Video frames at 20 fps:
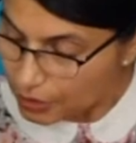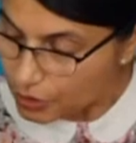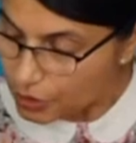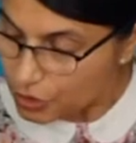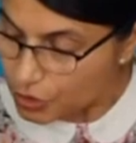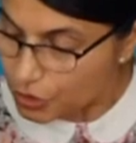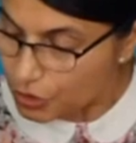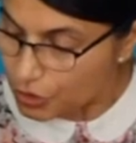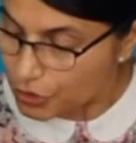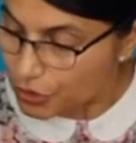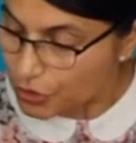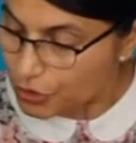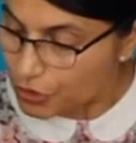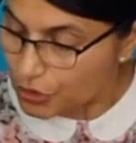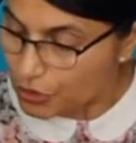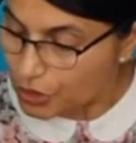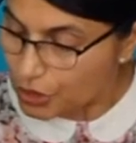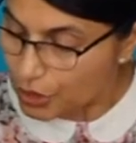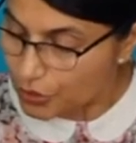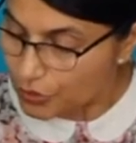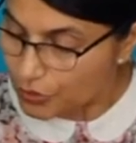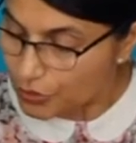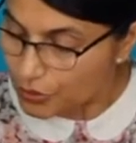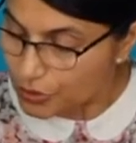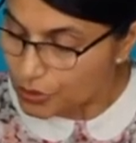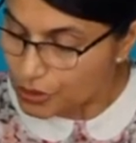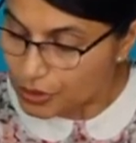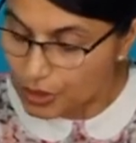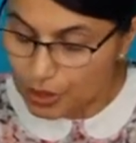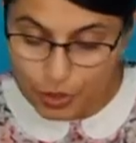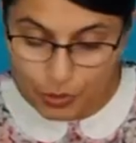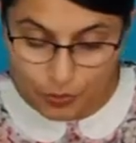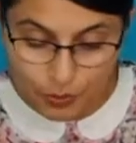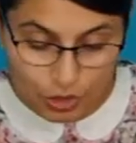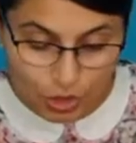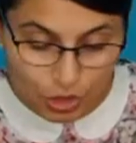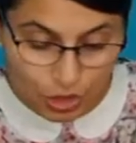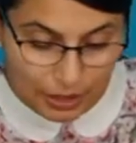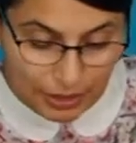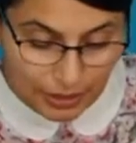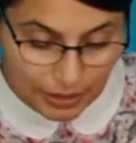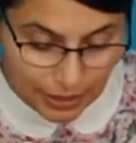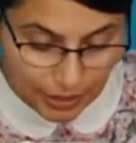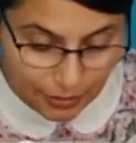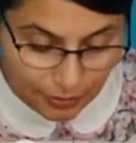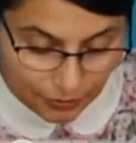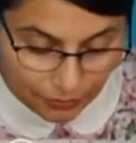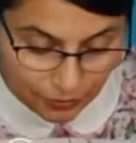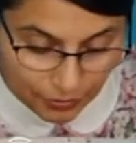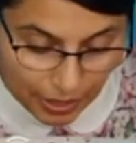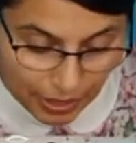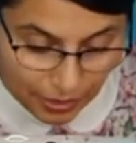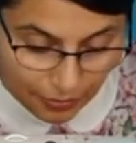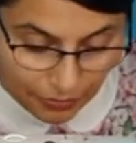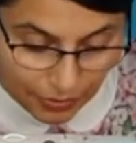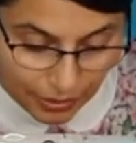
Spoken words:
You can slow the sewing machine down if you have